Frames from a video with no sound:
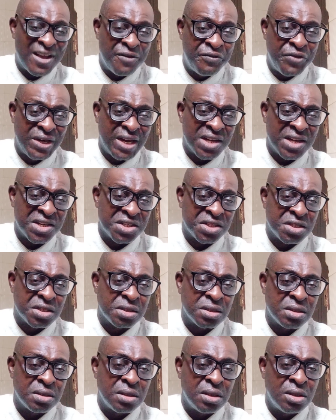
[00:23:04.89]

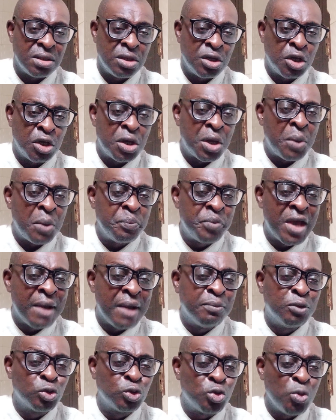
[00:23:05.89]
evidence be
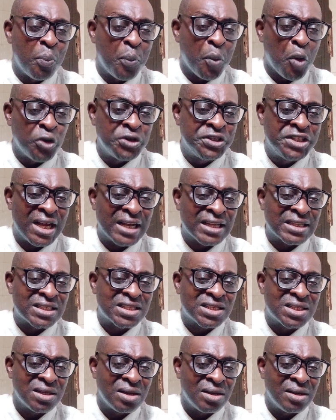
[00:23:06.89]
able to project
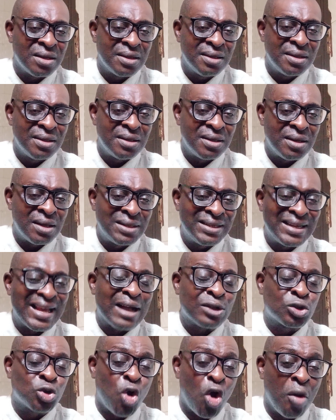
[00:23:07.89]
the
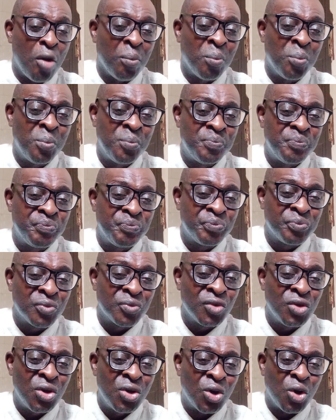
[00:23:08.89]
outcome
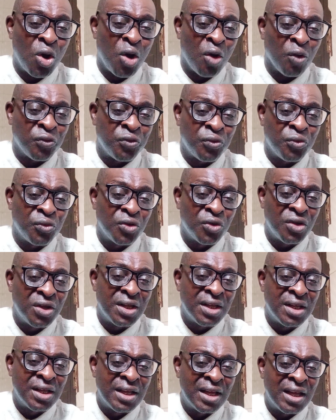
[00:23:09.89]
of
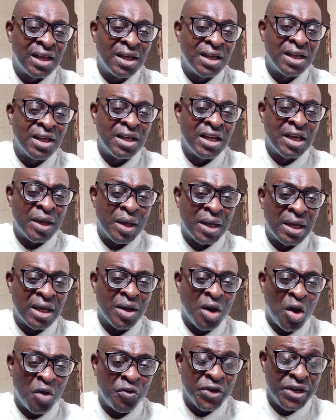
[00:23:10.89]

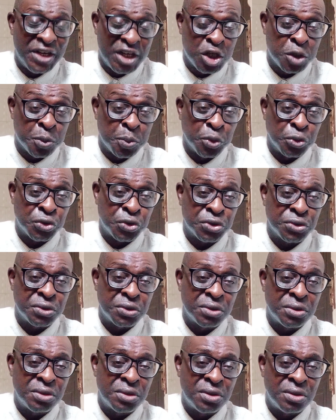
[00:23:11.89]
a dispute.
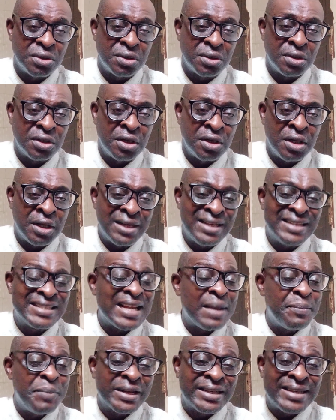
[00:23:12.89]
He
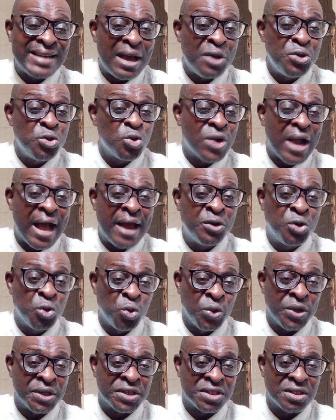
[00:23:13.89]
said, but now you can't
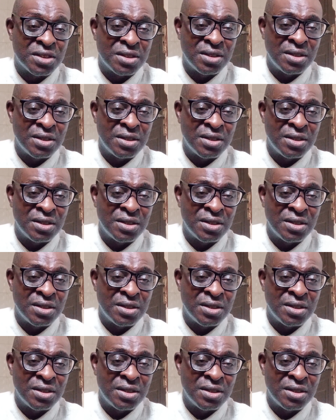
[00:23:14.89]
do it.